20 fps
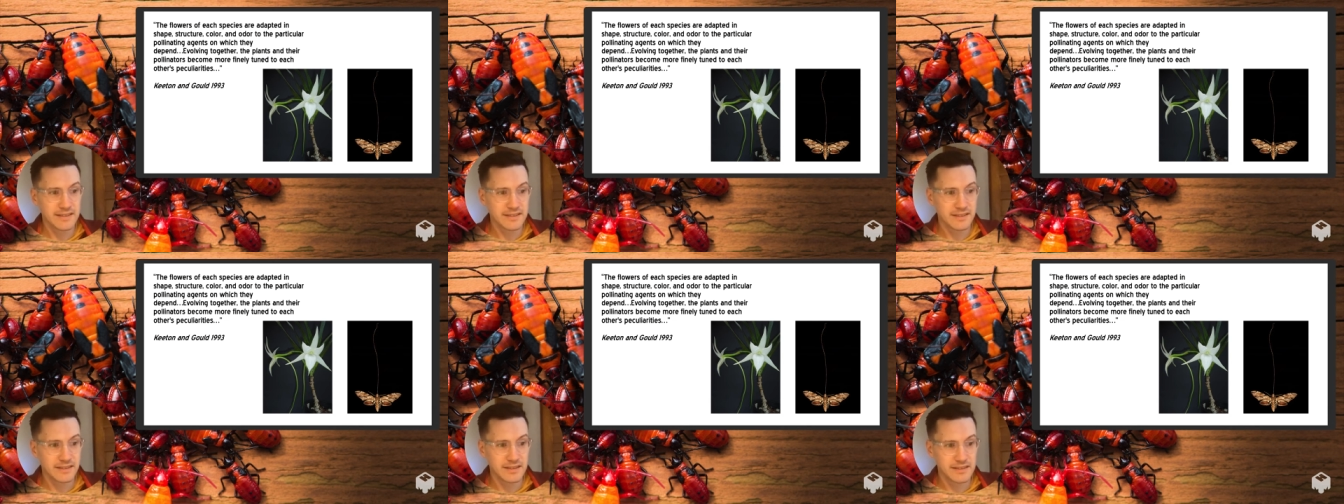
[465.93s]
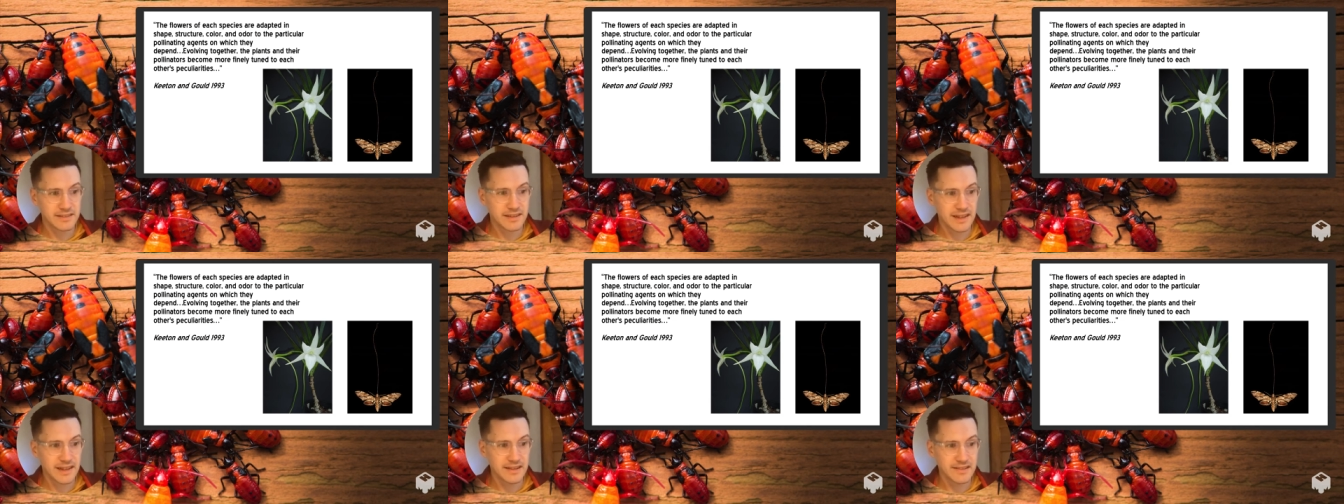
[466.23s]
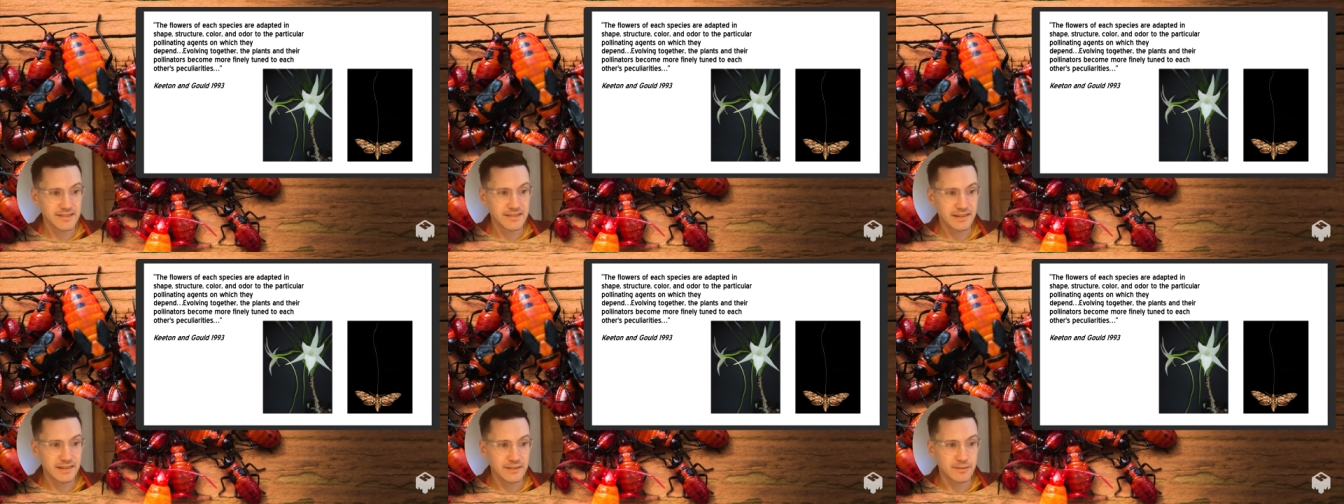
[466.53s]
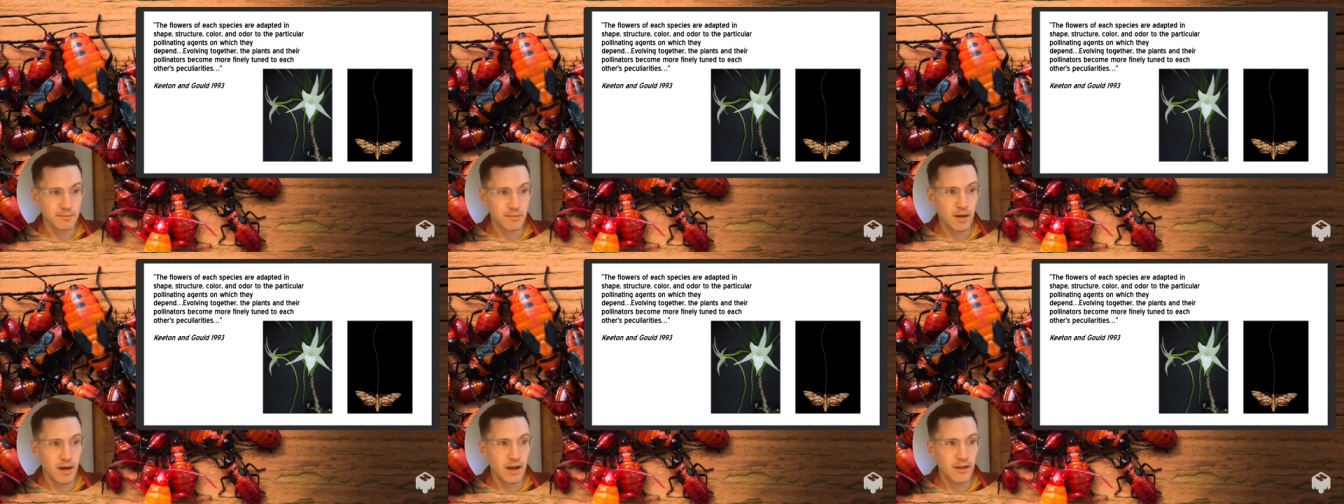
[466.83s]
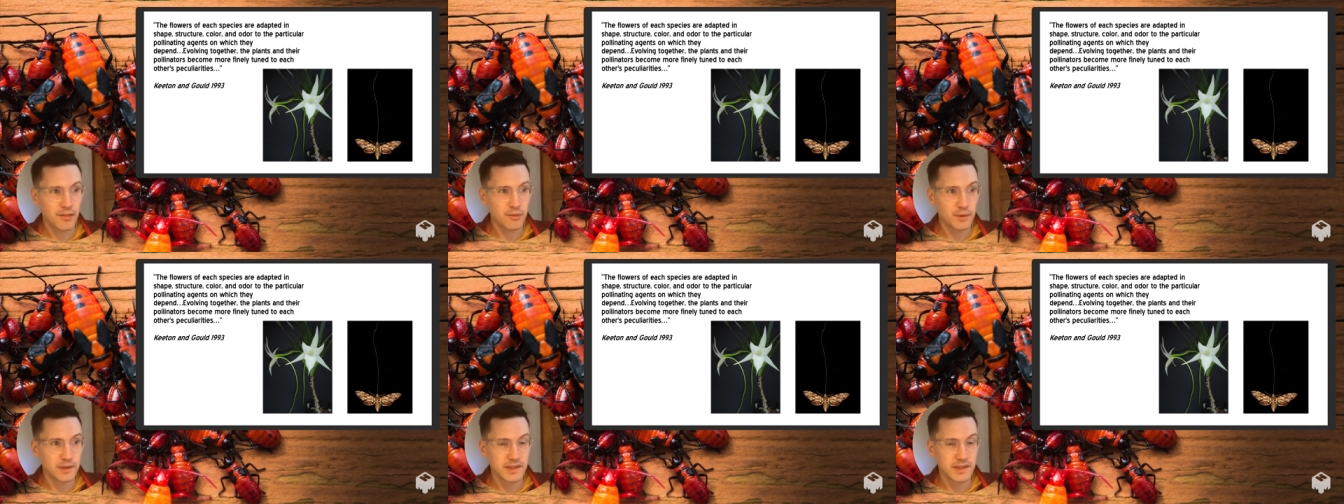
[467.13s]
in this case, this
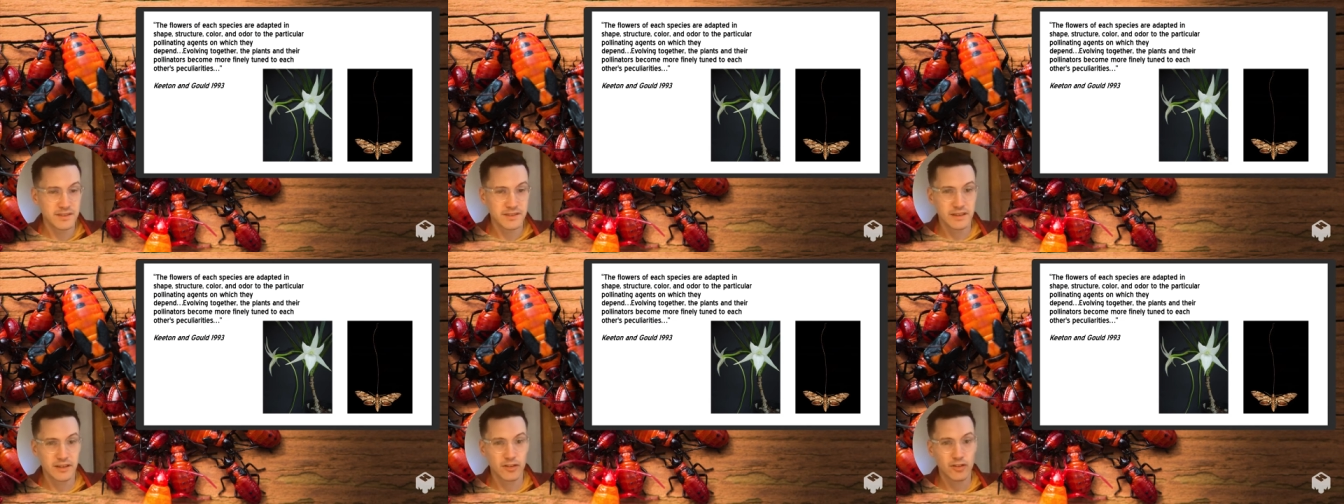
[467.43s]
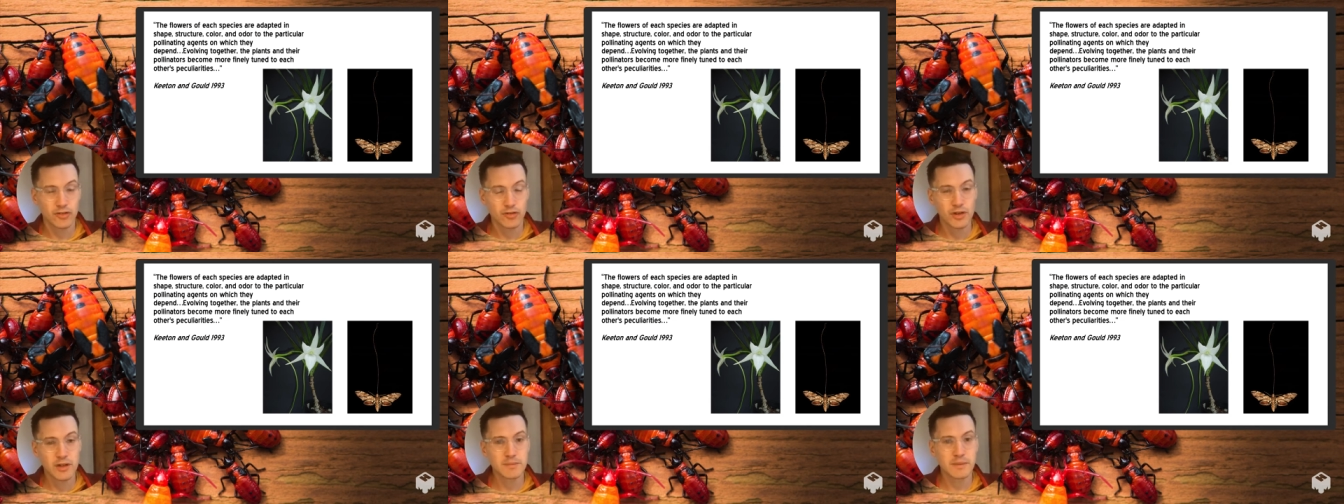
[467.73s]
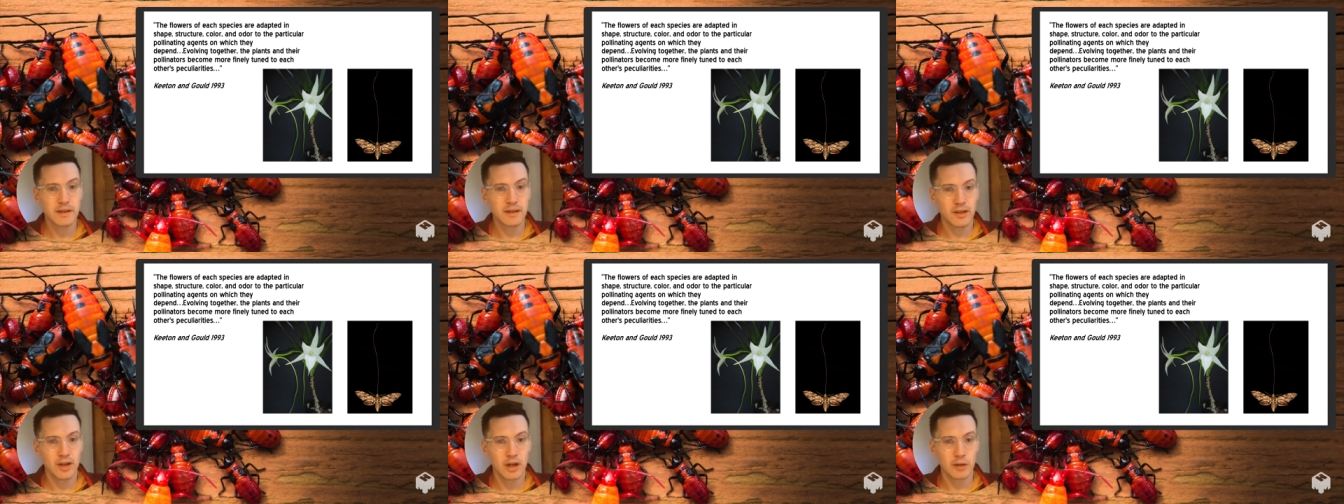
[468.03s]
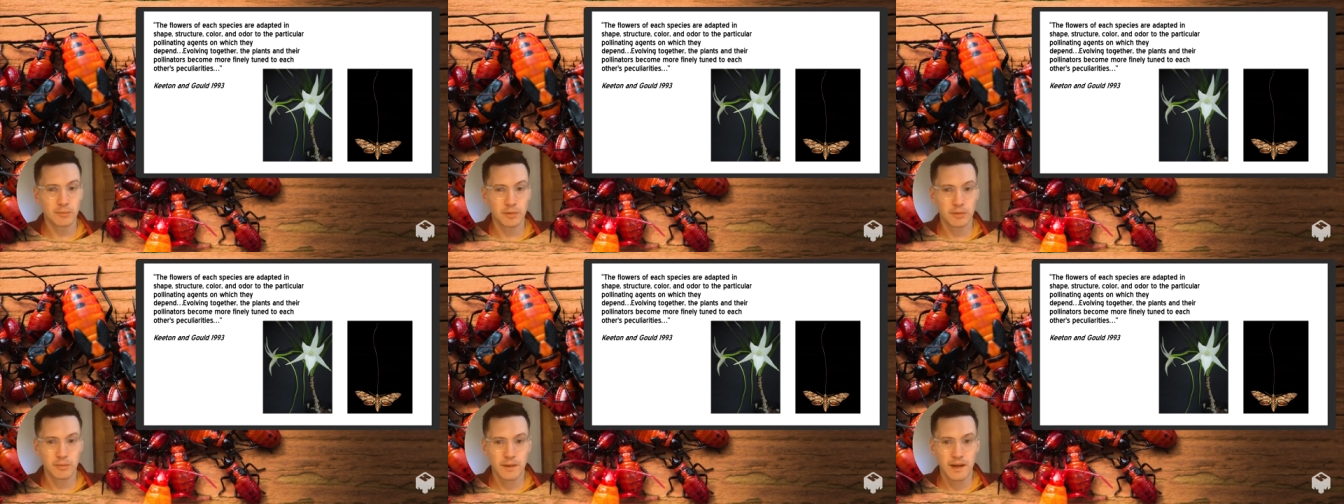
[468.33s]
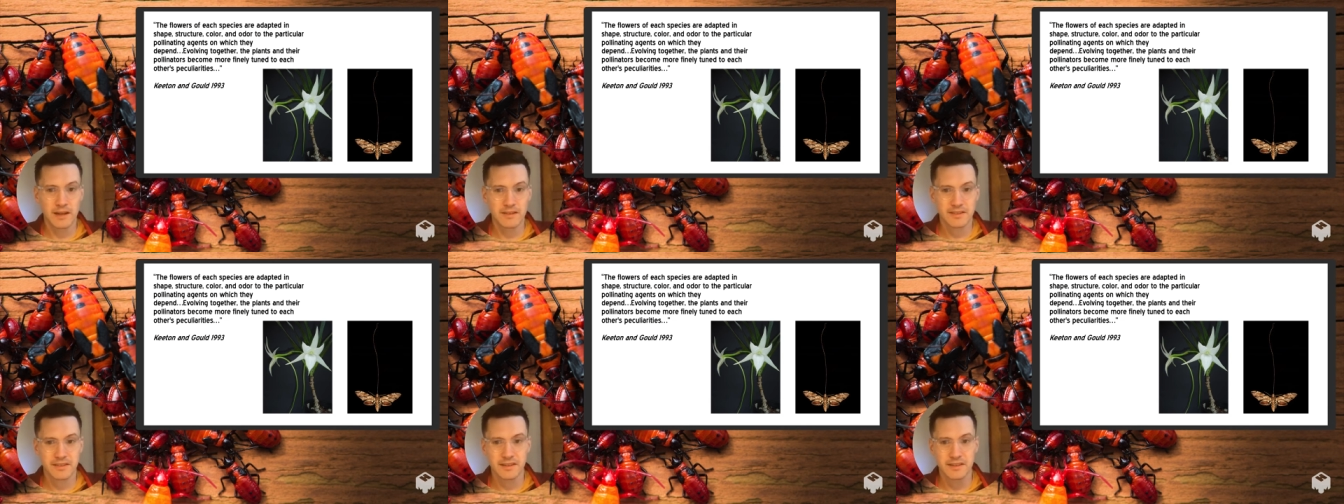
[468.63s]
moth with this extremely long
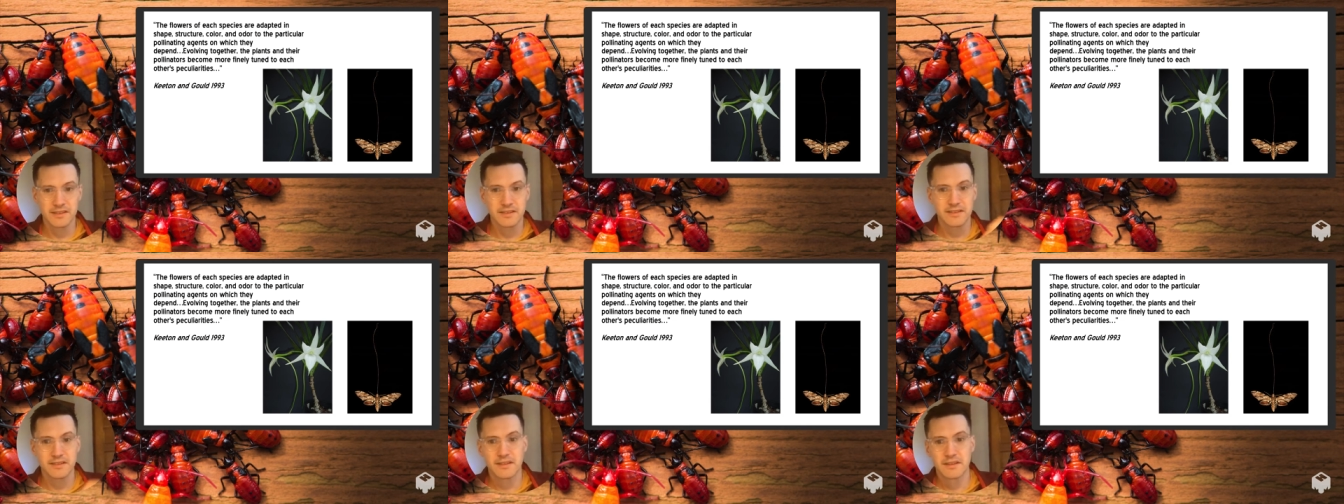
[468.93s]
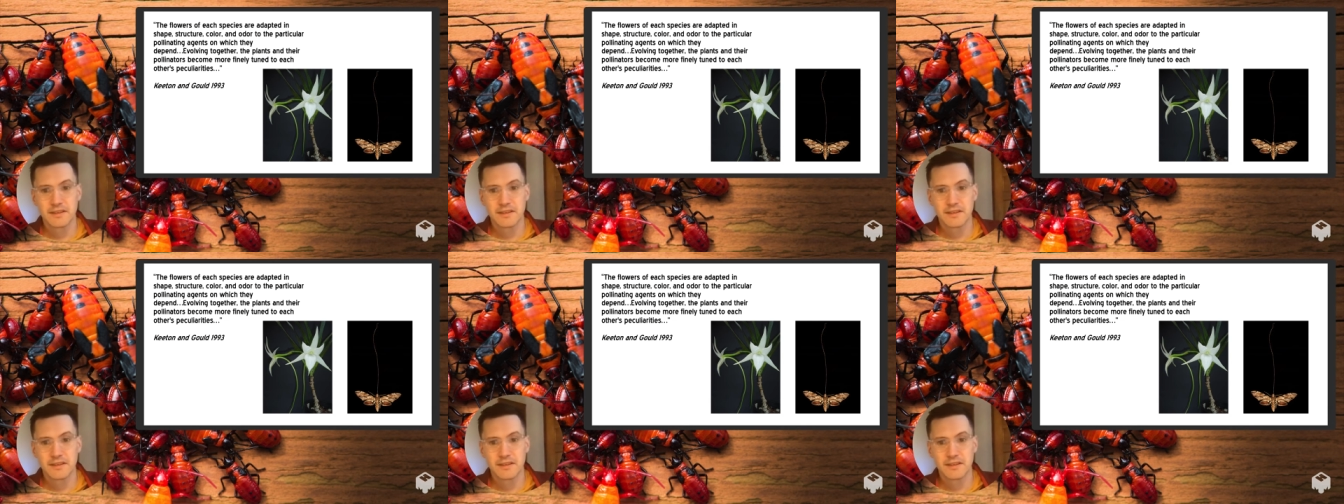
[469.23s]
proboscis.